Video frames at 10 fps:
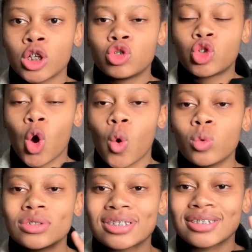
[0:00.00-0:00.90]

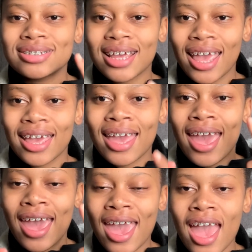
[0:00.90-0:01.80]
don't take
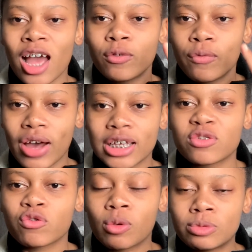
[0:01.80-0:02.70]
hair advice
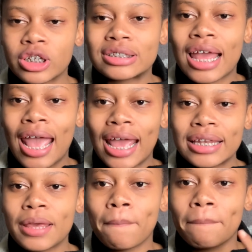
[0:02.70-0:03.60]
from just
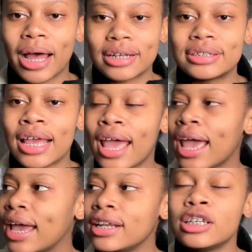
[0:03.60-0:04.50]
anybody,
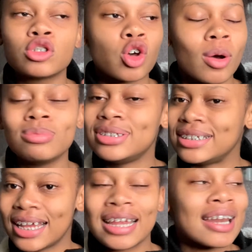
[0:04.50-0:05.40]
any Tom,
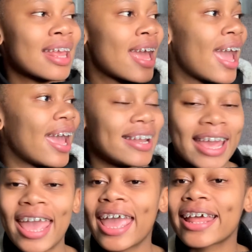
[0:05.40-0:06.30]
Jerry, and
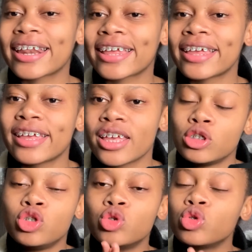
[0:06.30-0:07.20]
Harry.
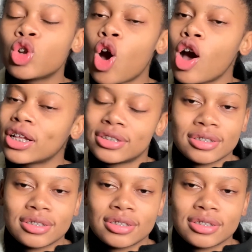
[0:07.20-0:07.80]
Do not.